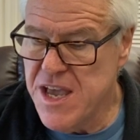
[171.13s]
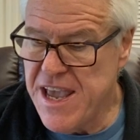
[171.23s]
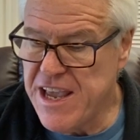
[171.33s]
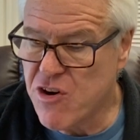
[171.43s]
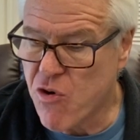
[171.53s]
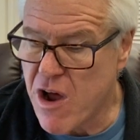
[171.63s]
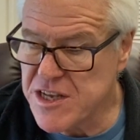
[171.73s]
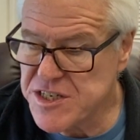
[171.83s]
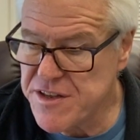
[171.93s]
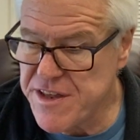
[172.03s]
he
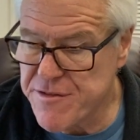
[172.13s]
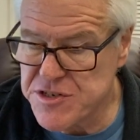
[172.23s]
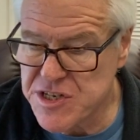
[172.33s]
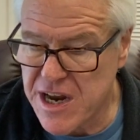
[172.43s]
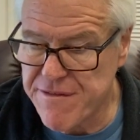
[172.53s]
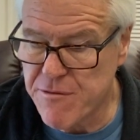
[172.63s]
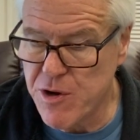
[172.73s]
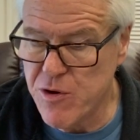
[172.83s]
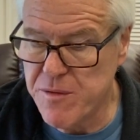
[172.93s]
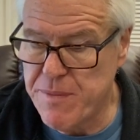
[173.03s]
crossed to the other side of the
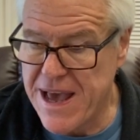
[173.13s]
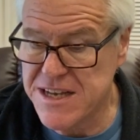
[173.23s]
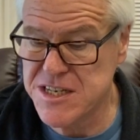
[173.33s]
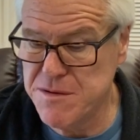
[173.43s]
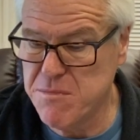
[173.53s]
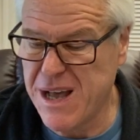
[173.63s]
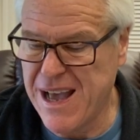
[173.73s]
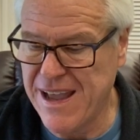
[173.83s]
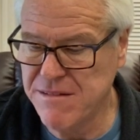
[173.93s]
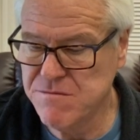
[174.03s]
road and passed him by.